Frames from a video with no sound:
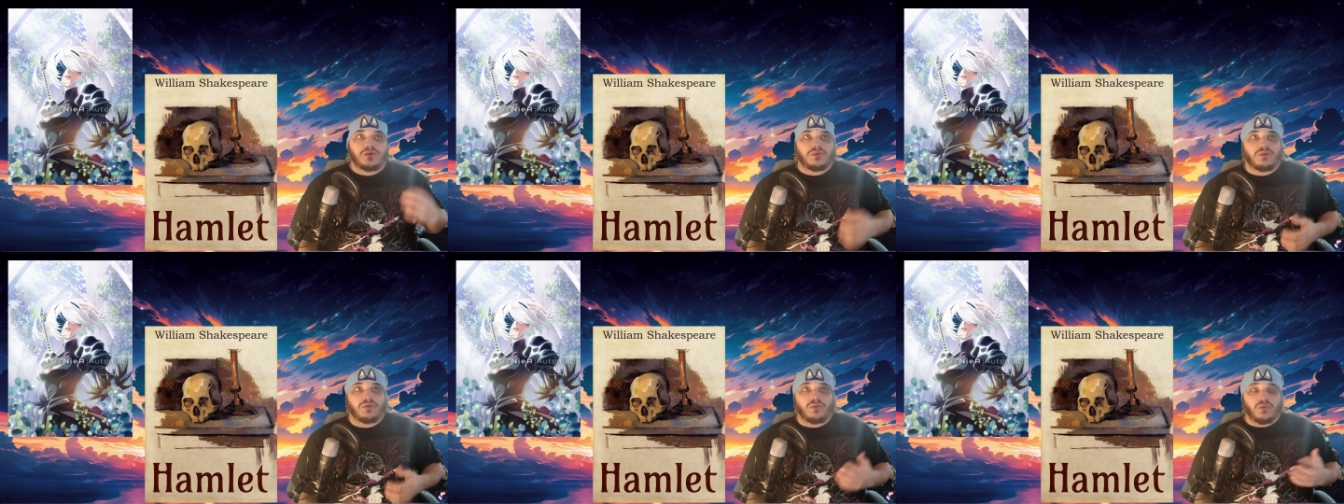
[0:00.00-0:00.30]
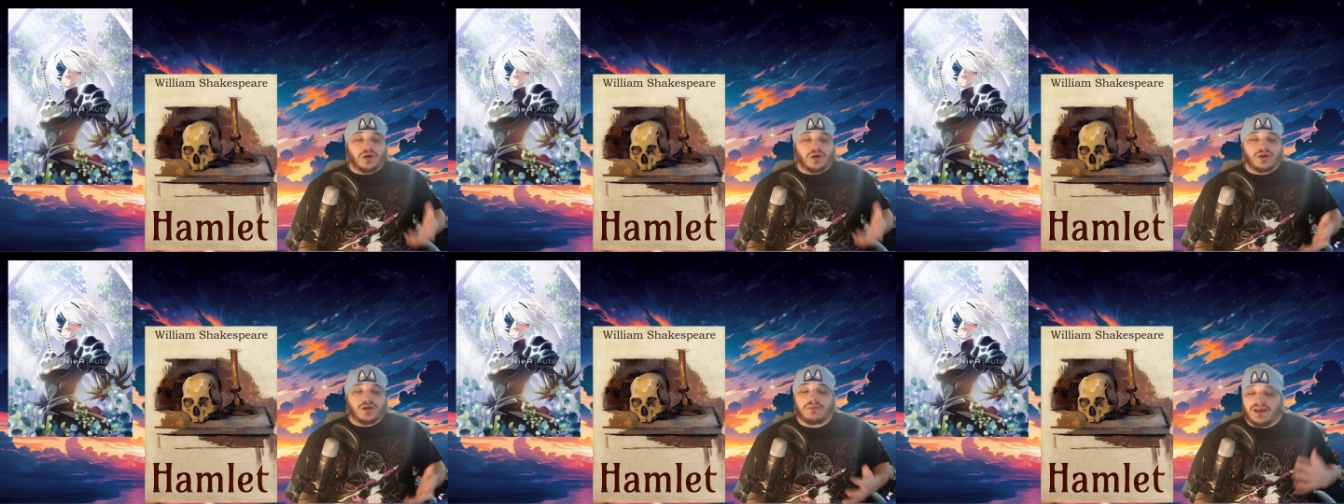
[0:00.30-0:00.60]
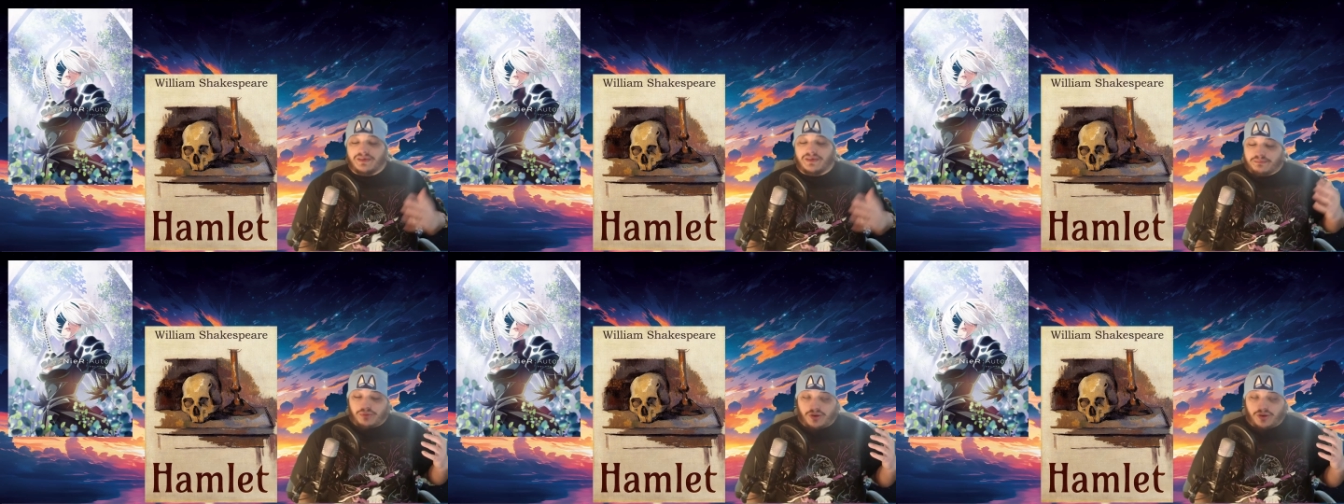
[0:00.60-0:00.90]
One of my
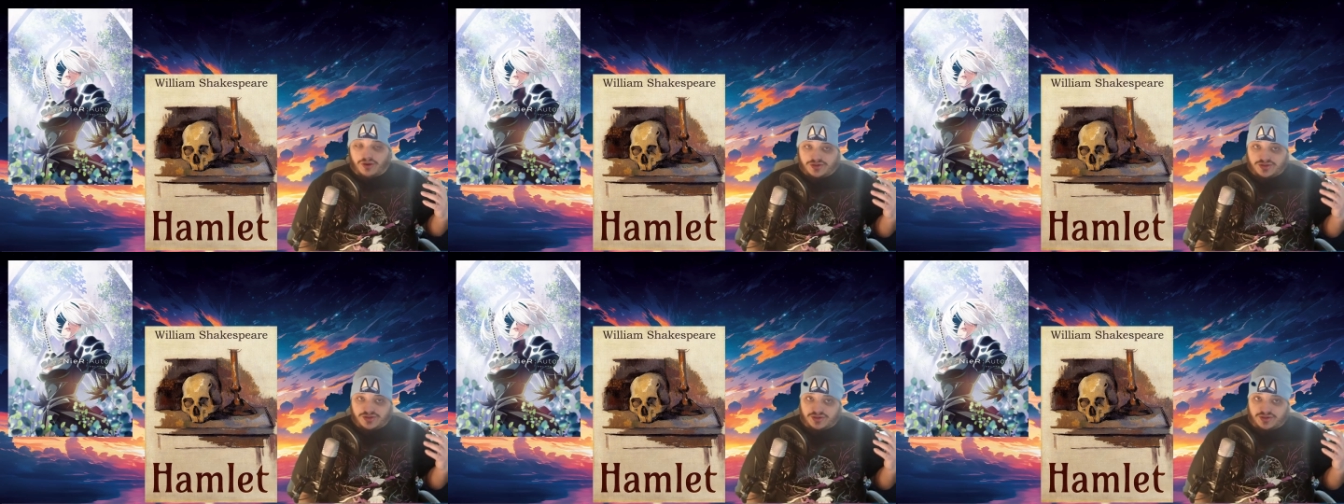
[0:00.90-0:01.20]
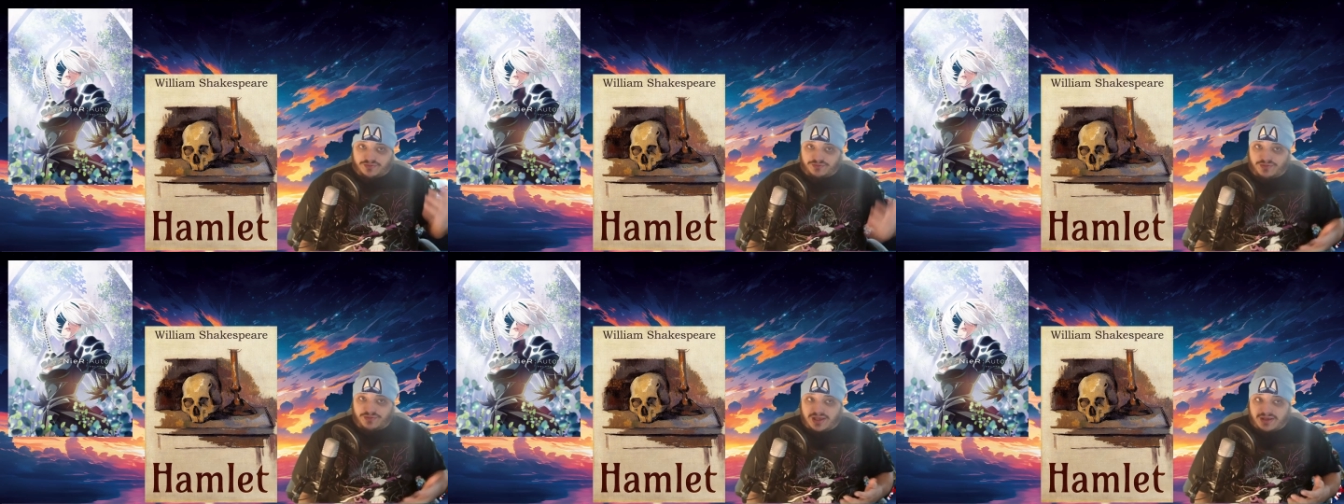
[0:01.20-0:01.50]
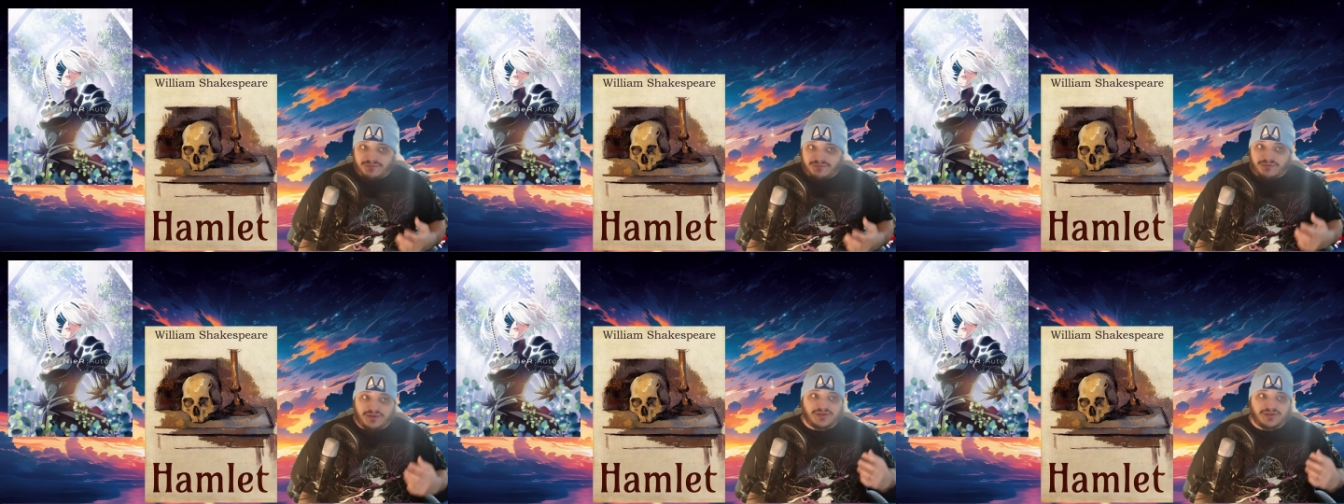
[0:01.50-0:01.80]
personal
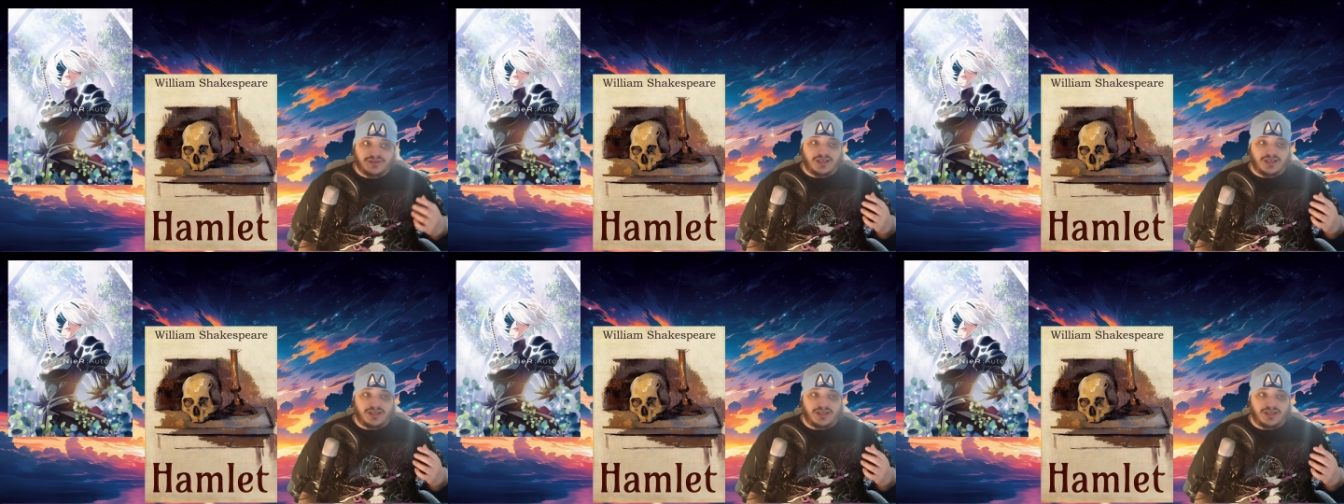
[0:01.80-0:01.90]
favorites